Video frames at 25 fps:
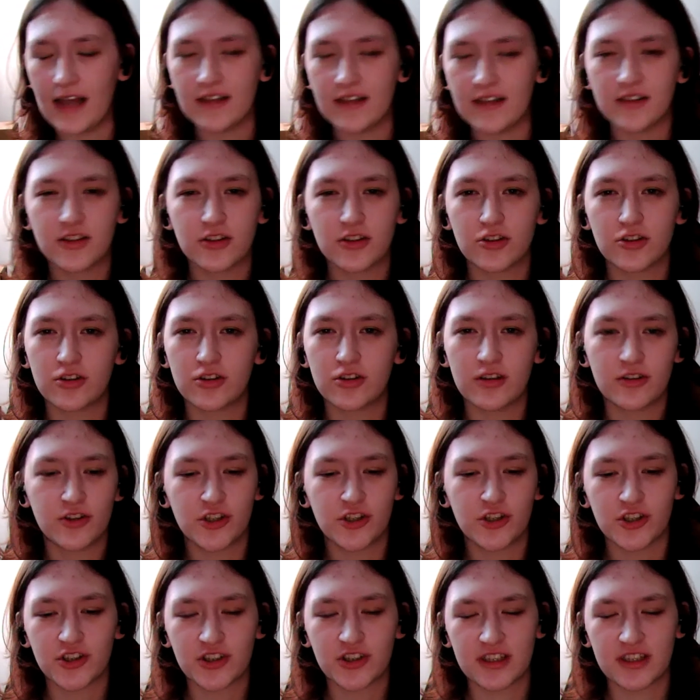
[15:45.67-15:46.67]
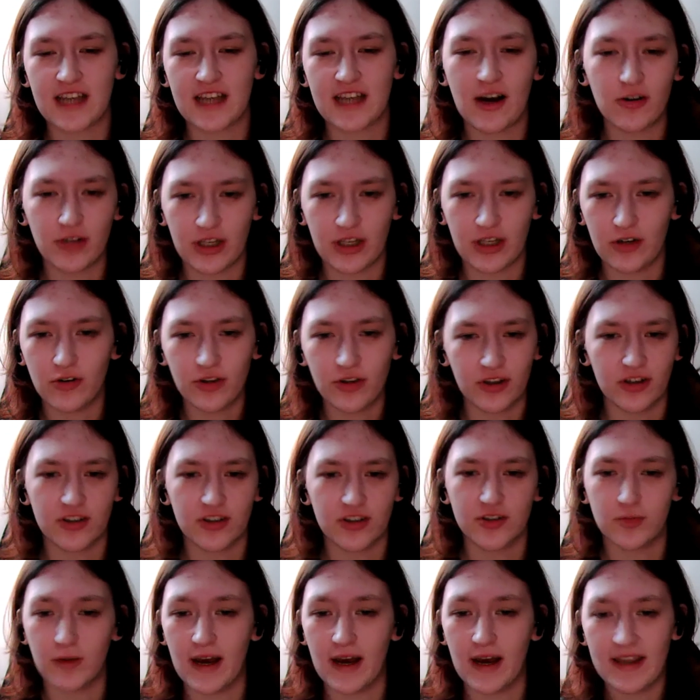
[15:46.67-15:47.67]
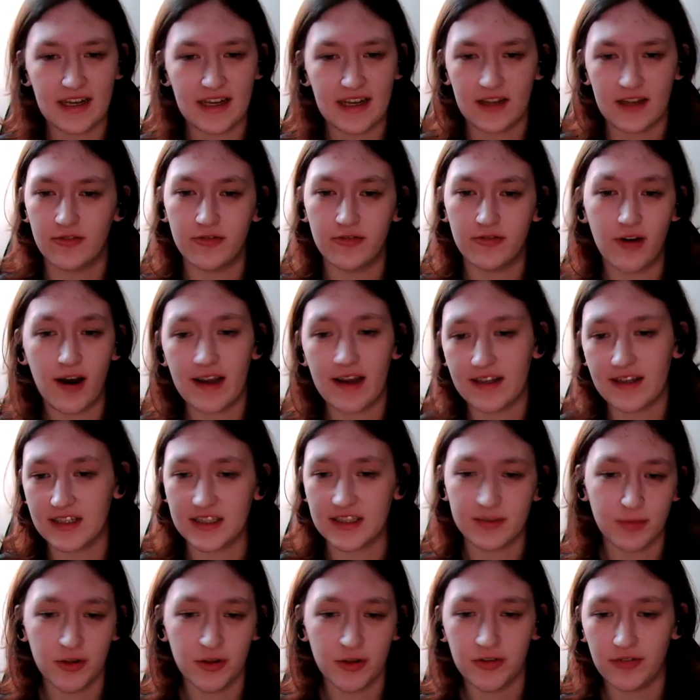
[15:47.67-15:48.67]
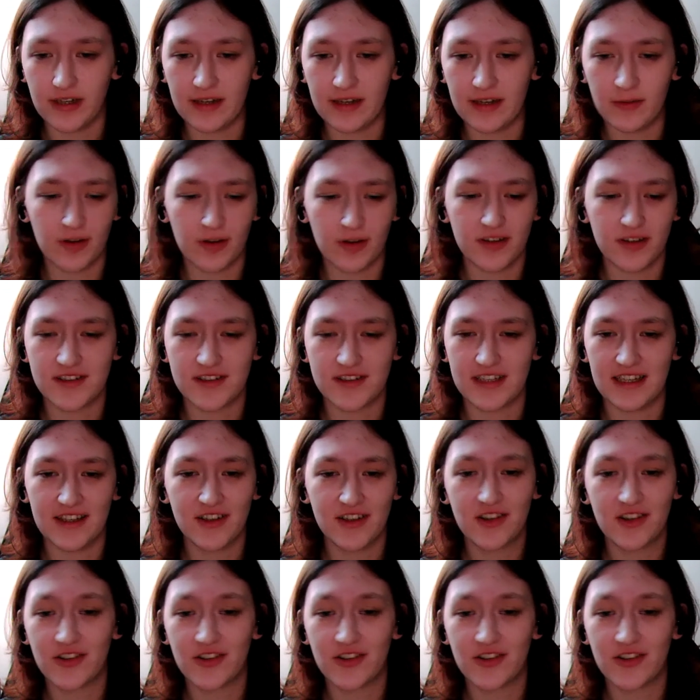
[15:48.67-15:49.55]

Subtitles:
And just to tell the audience where they can find this movie once it's,